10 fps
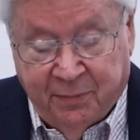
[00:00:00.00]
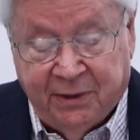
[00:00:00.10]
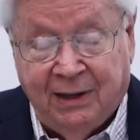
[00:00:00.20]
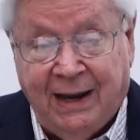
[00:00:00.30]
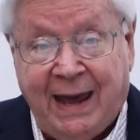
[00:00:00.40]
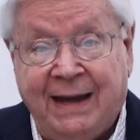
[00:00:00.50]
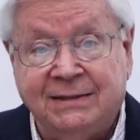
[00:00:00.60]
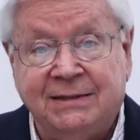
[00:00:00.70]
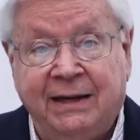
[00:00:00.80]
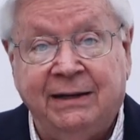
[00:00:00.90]
But
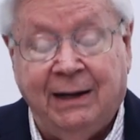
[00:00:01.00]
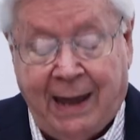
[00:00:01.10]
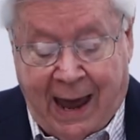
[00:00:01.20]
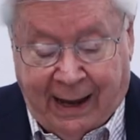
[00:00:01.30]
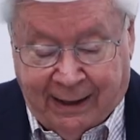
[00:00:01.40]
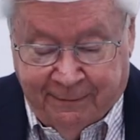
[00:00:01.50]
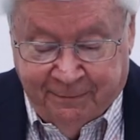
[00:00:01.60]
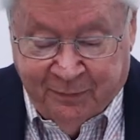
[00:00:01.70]
alas and alack,